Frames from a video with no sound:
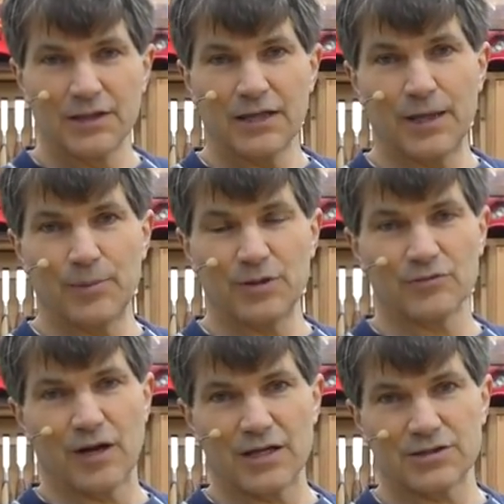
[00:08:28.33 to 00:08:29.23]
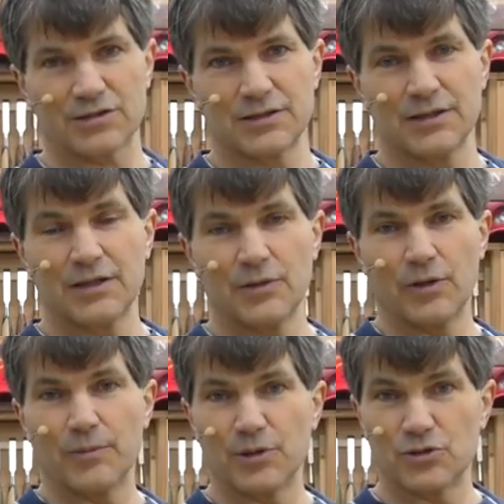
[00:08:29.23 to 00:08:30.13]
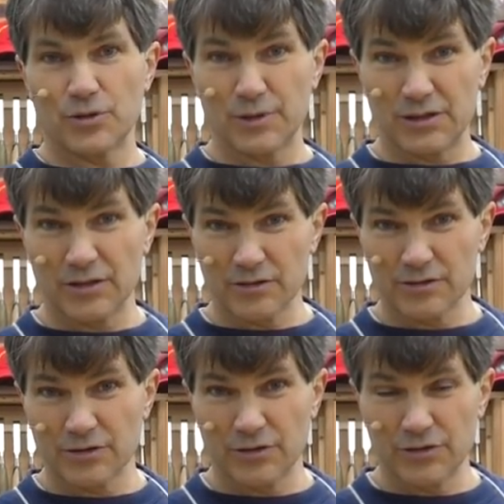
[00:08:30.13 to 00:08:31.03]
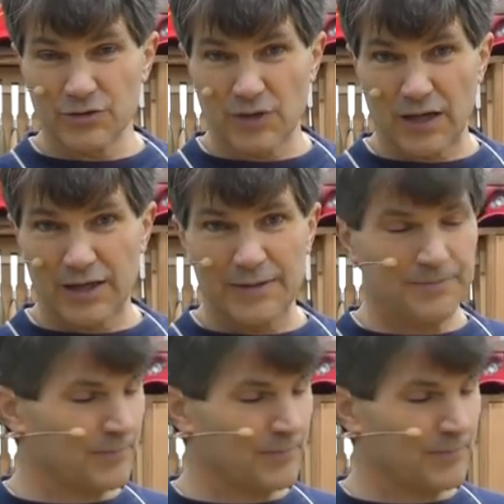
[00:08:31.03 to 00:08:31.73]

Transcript: Can't be in a rush. You want to make sure your materials are good and dry.